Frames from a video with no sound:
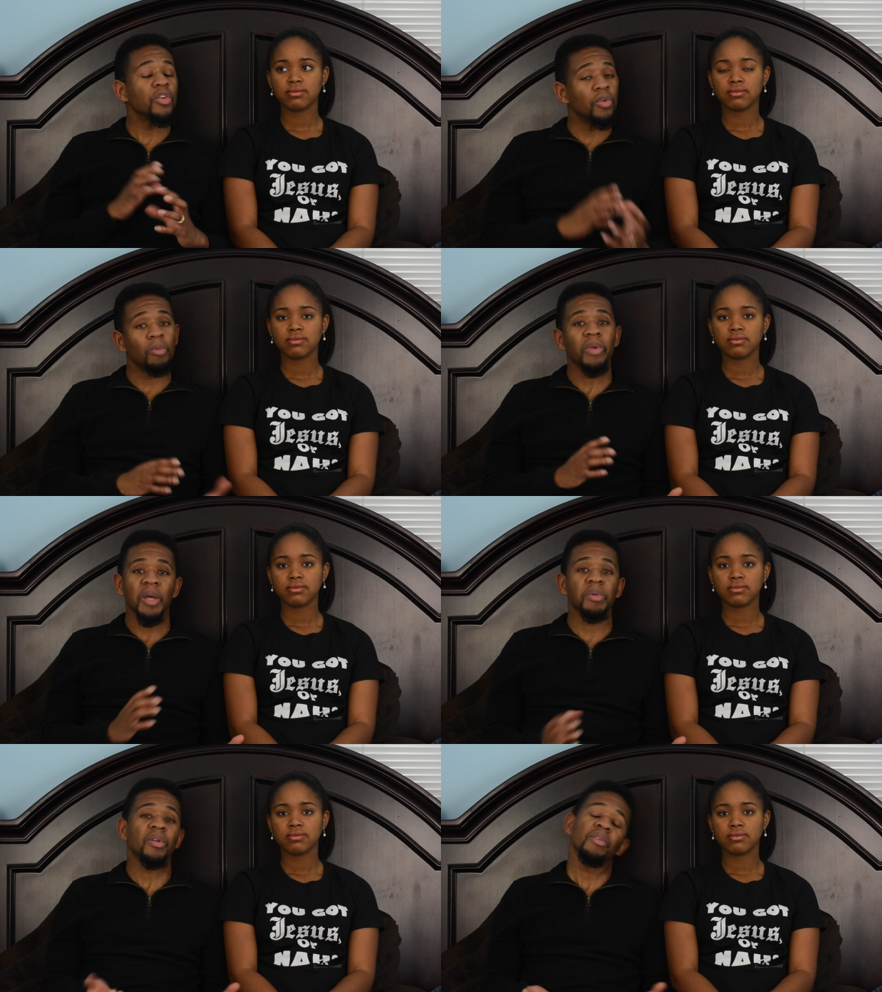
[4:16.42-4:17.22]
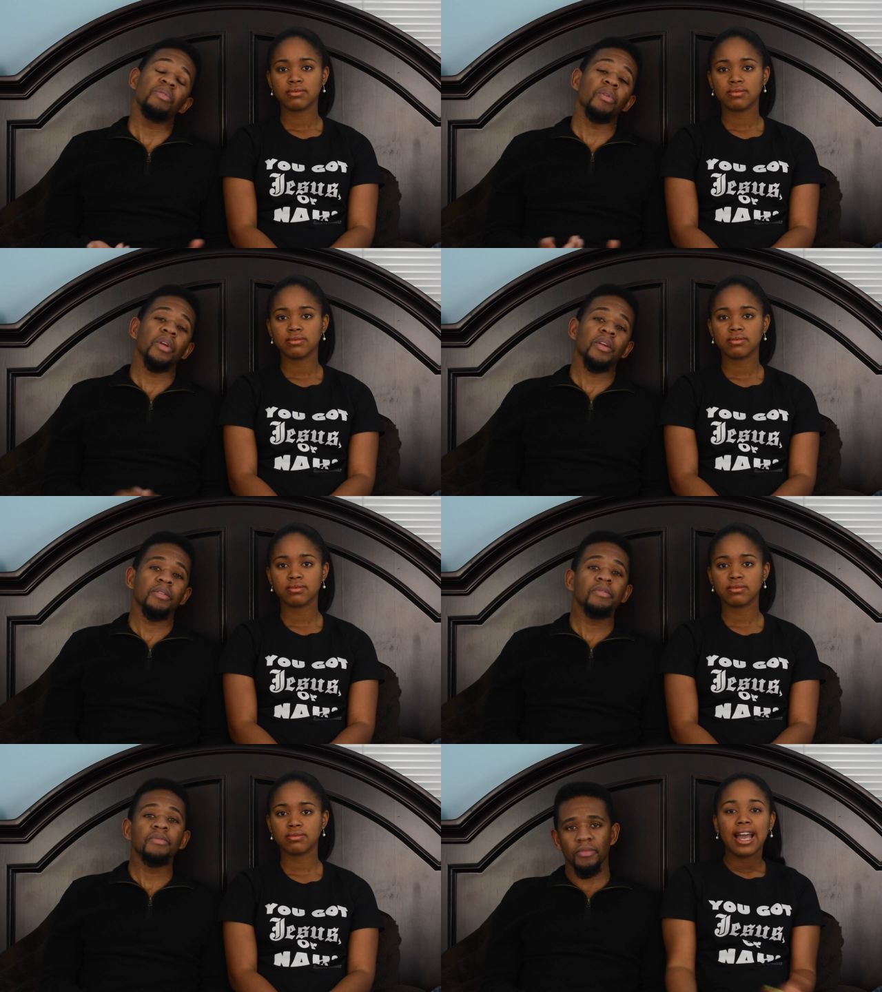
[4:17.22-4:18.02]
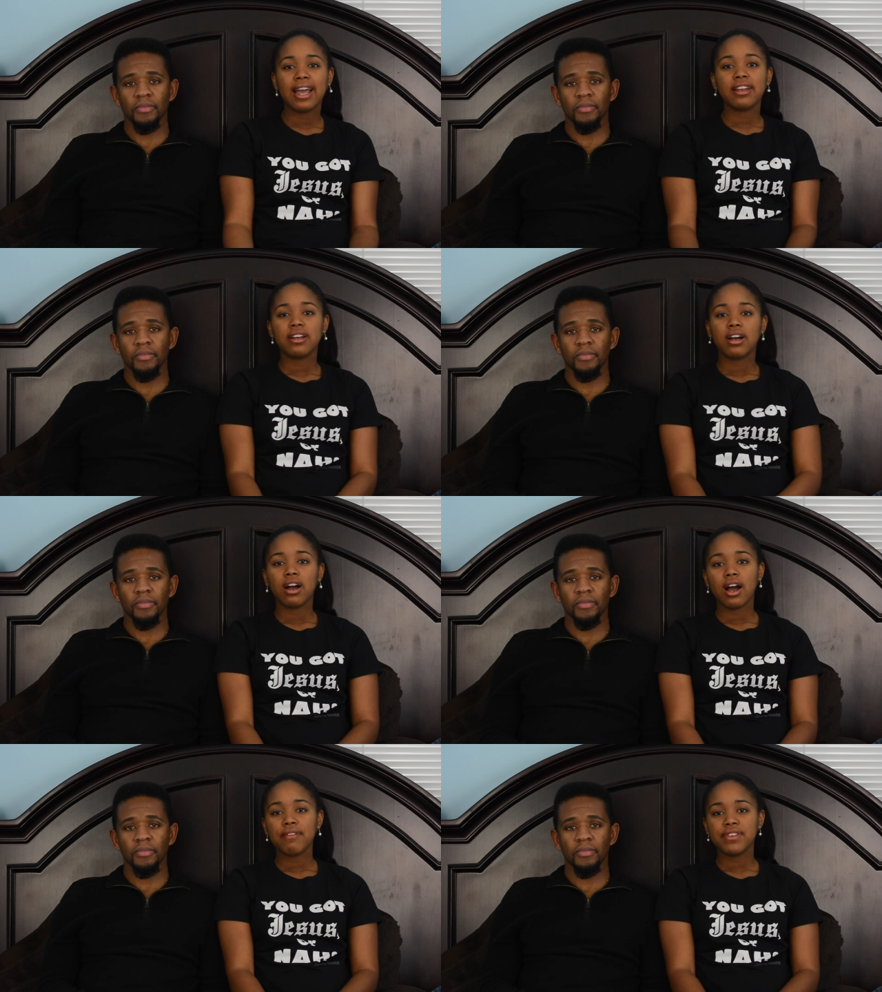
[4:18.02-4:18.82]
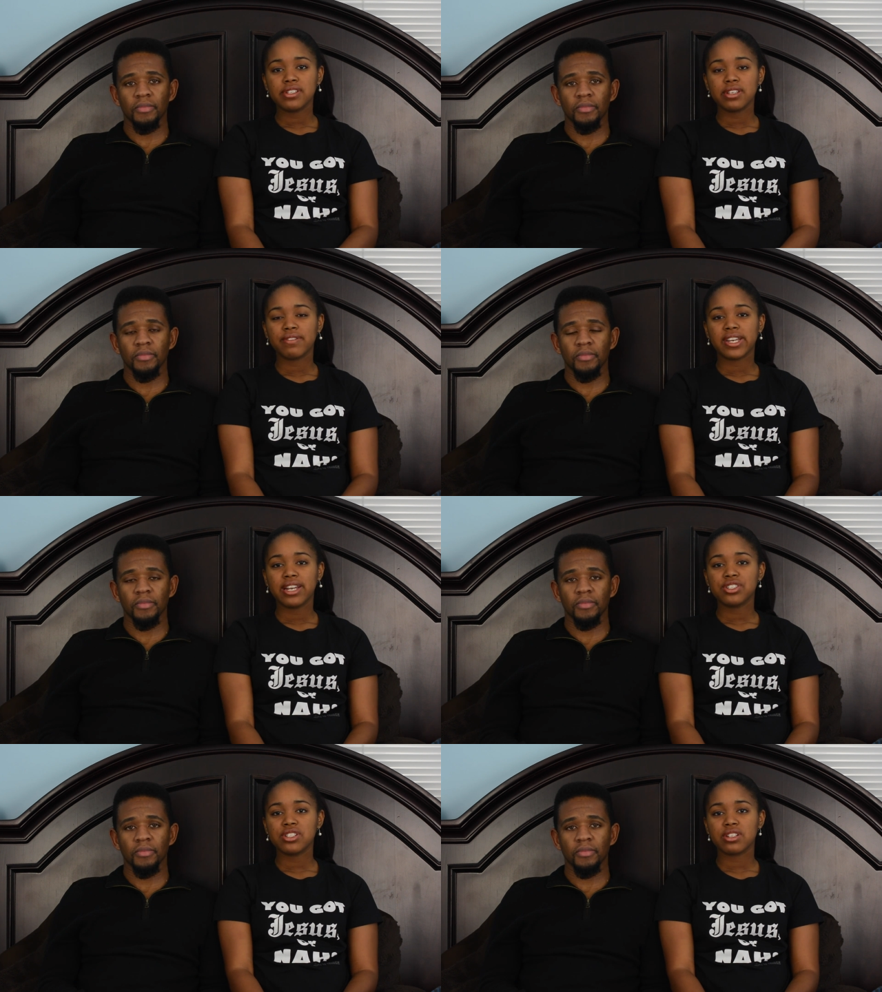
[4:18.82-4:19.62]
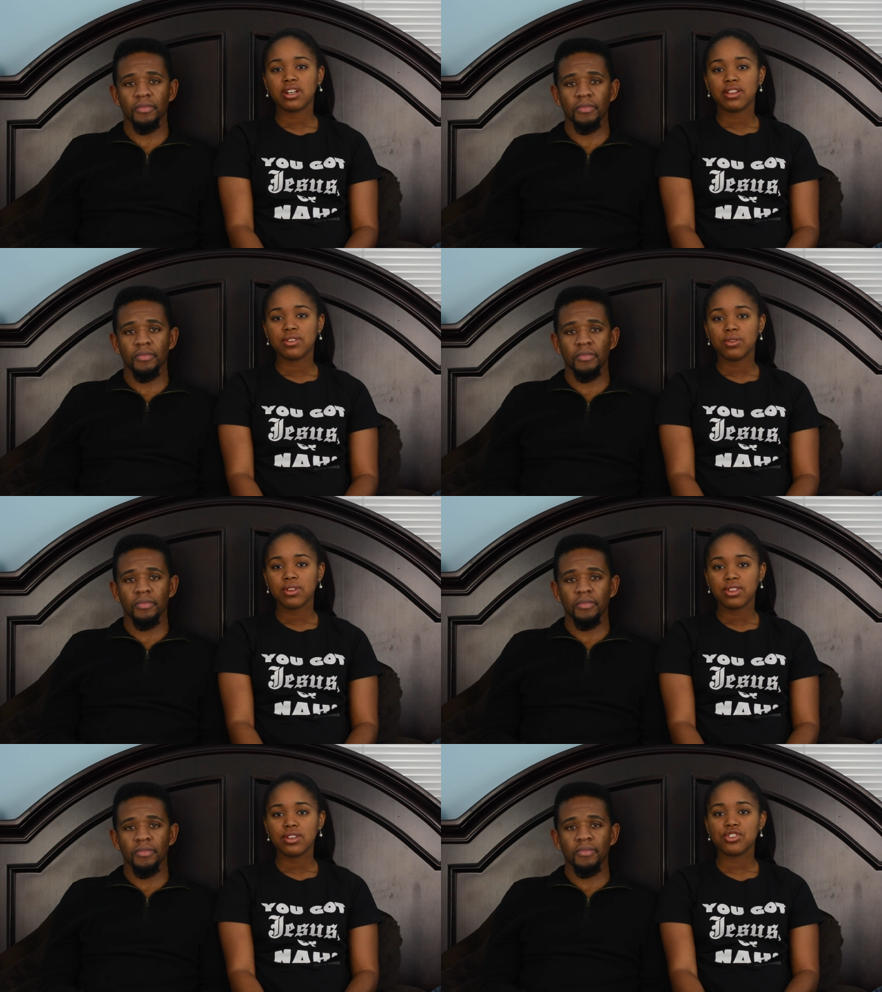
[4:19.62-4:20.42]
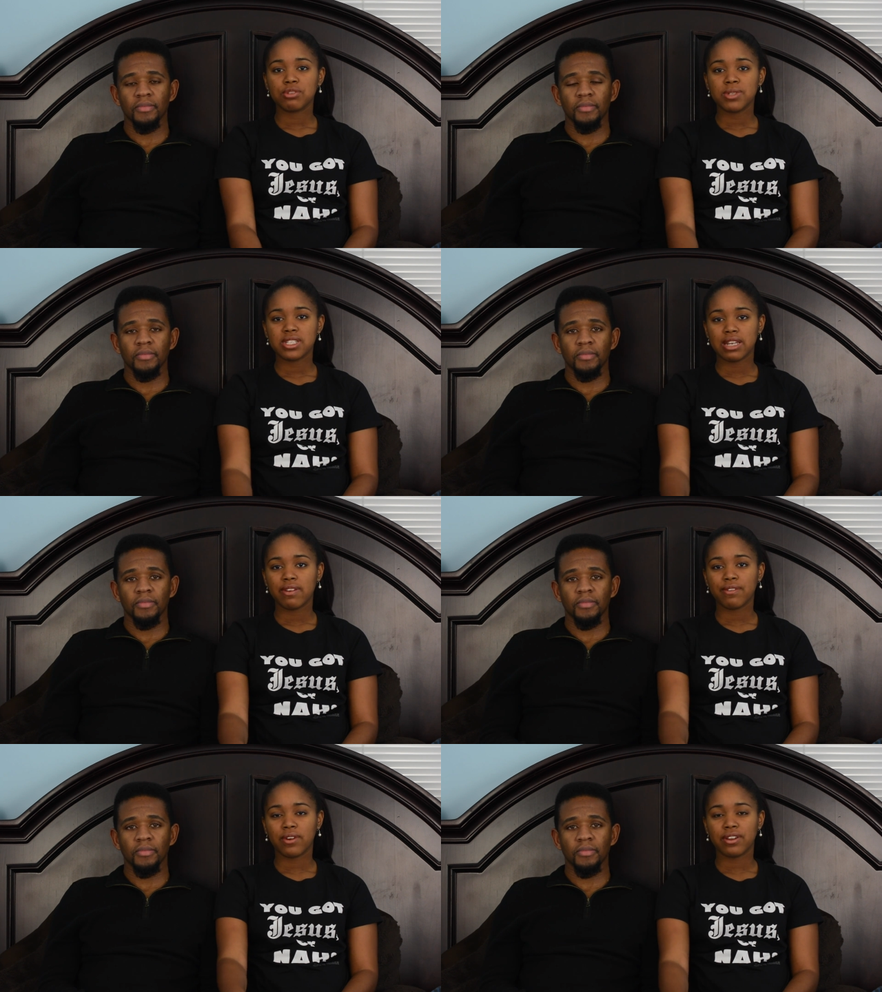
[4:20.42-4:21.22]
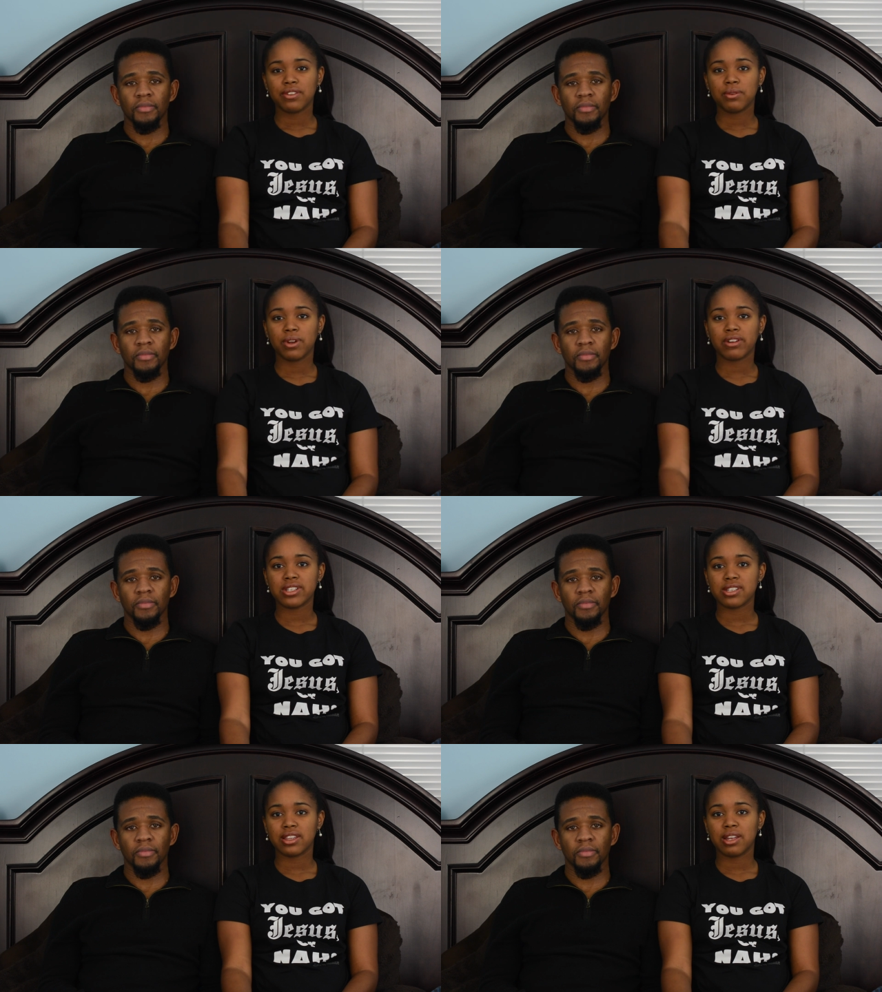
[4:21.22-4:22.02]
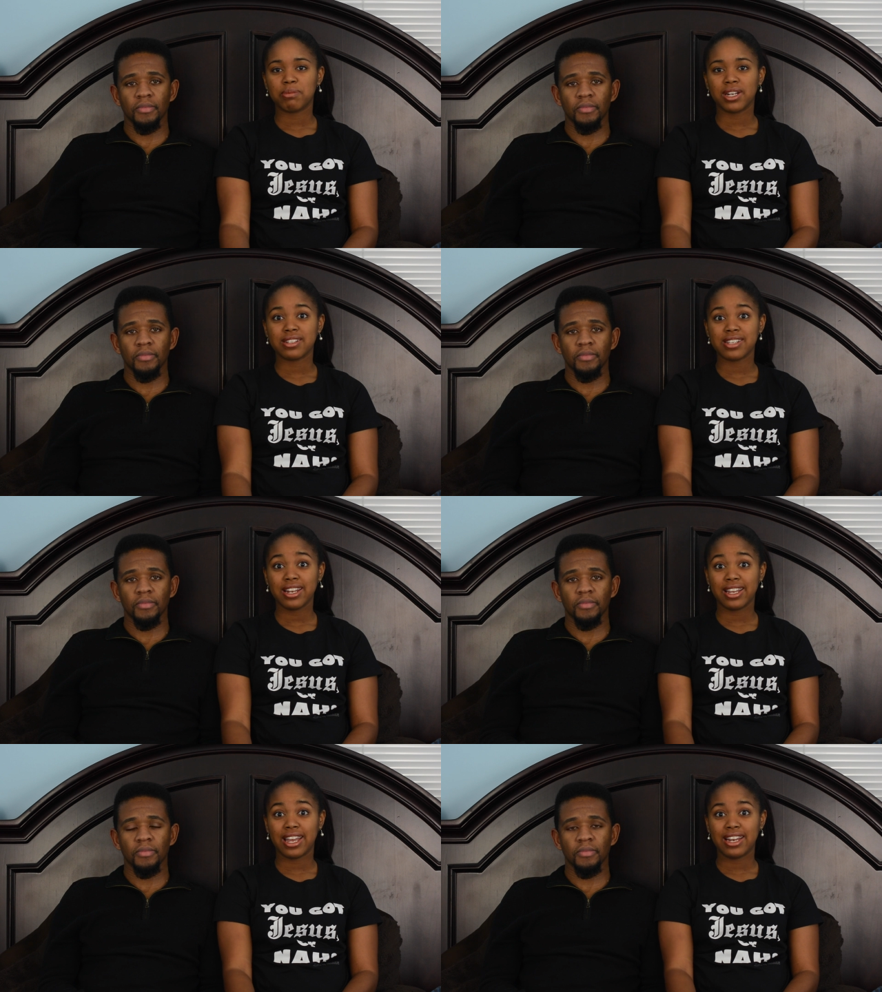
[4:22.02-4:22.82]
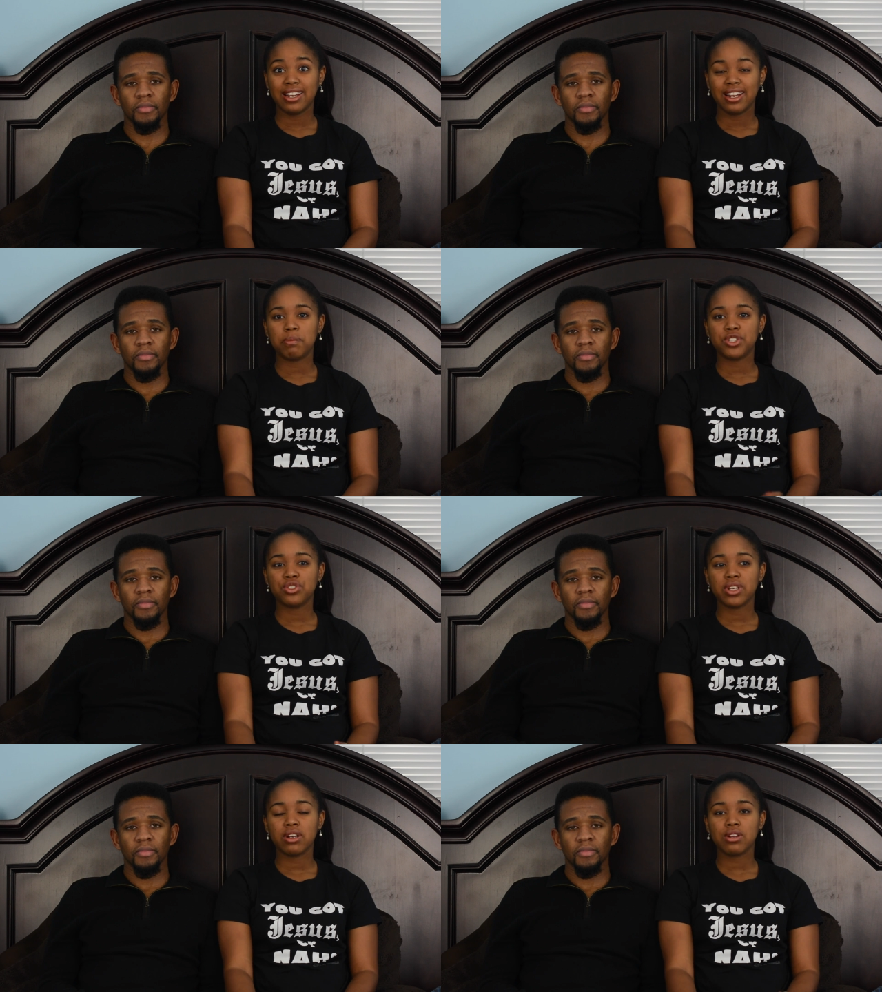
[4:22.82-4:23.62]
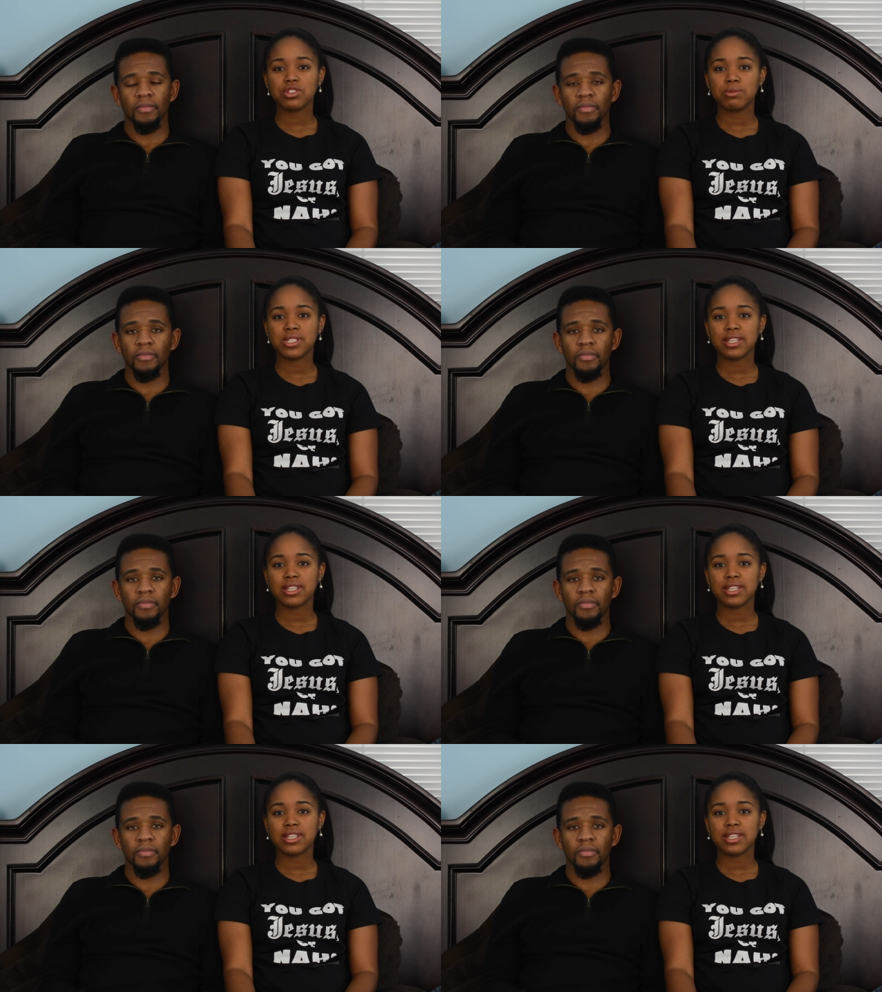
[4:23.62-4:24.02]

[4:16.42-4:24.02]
Speaker 1: you'll be able to afford it.
Speaker 2: And obviously vacations are not the only thing you should be saving for. I think we already said that, but I'll say it again. But you can also be